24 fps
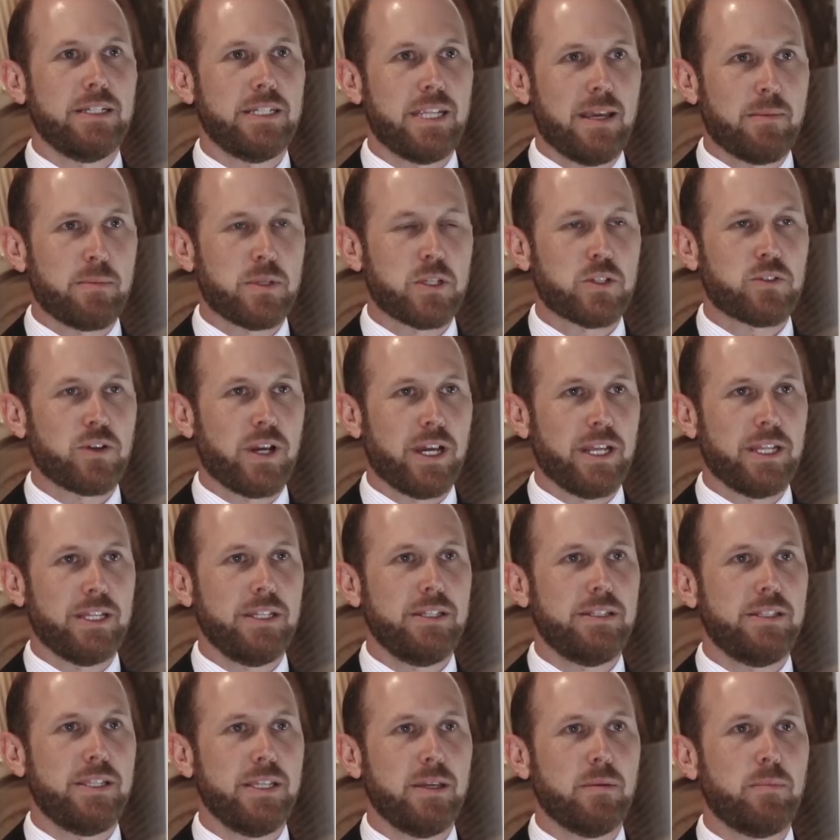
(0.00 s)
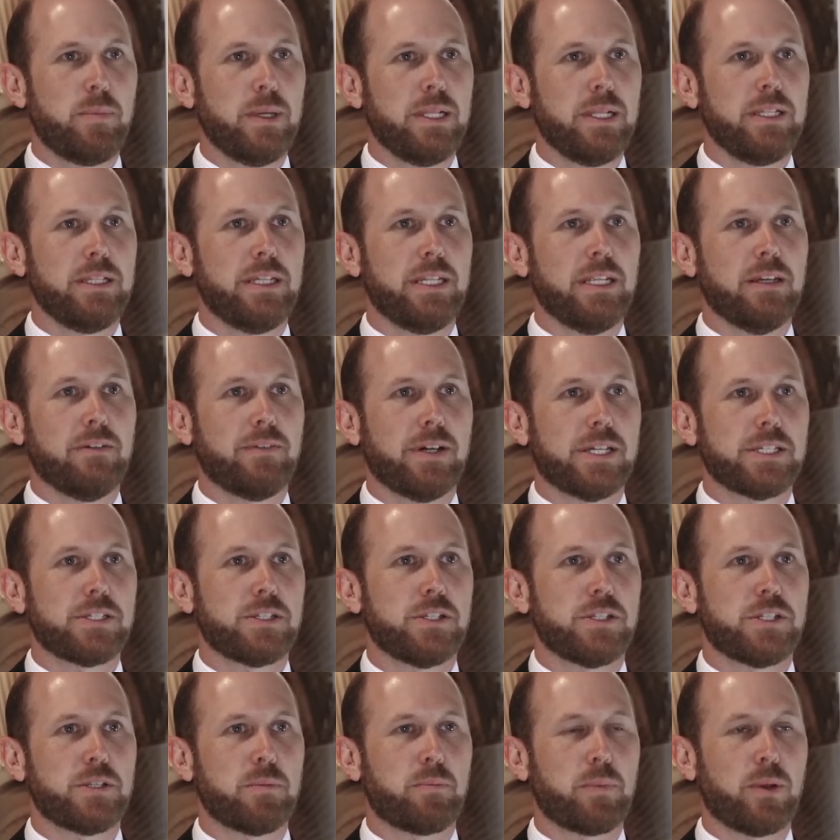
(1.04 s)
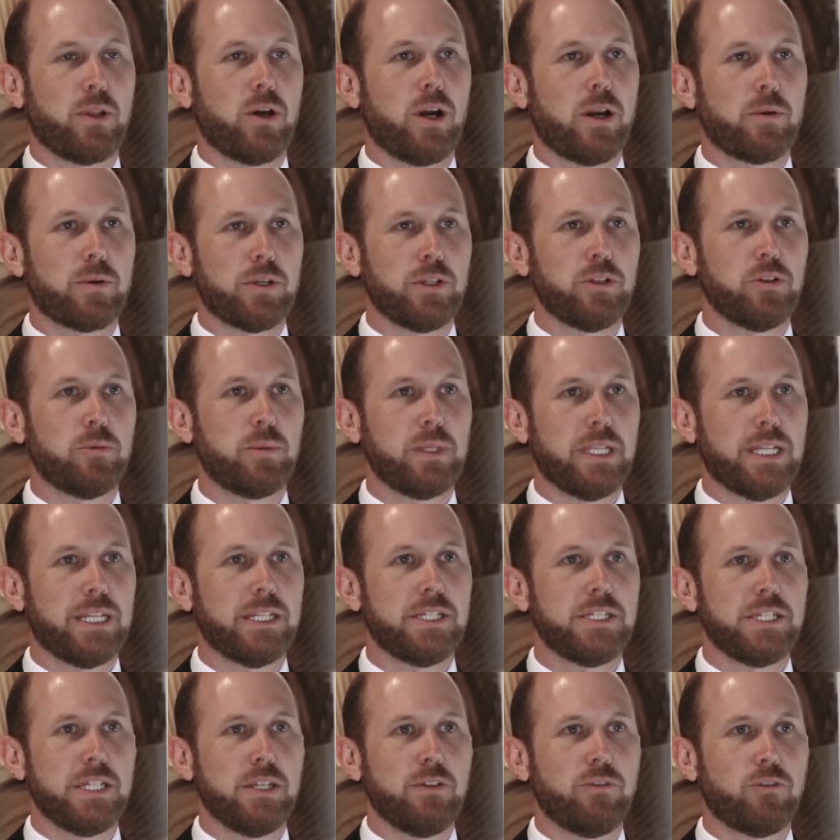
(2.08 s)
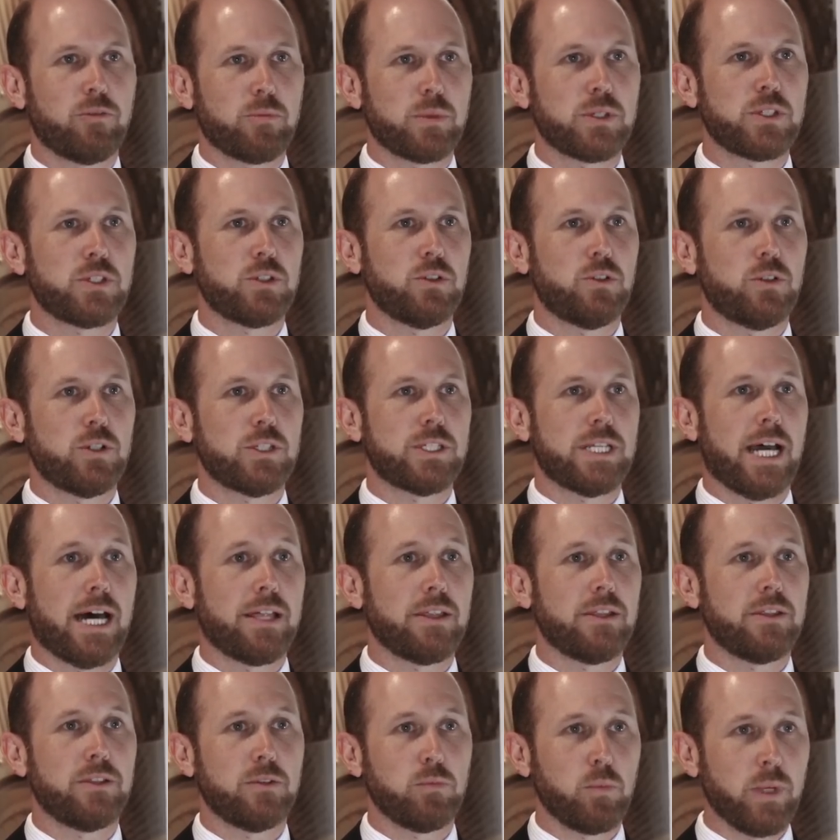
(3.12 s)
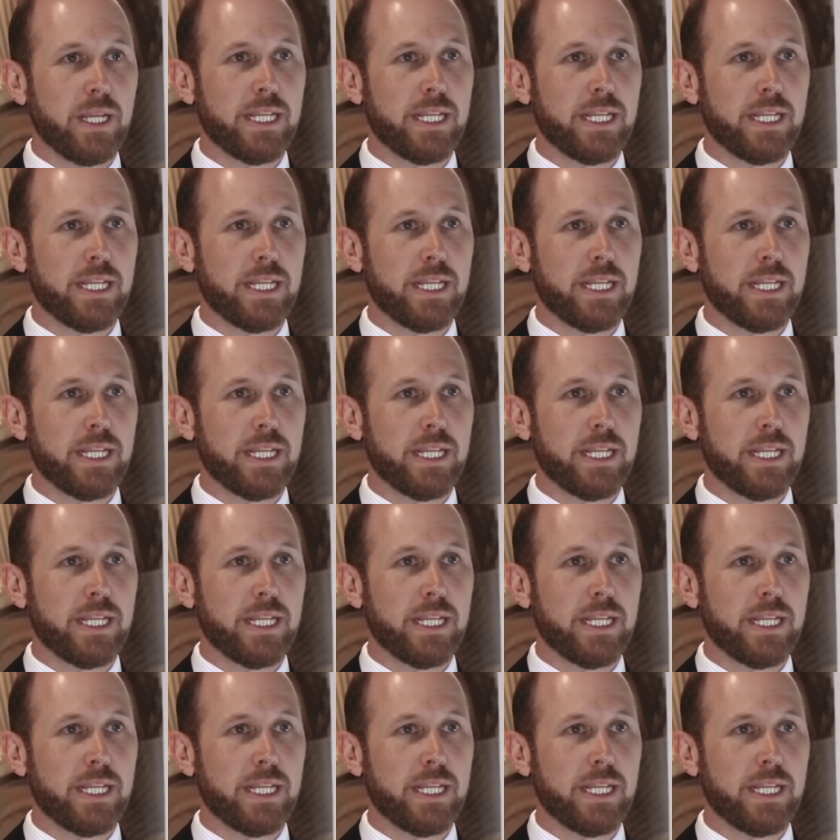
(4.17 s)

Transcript: demonstrated the ability of us to supply renewable energy from a source other than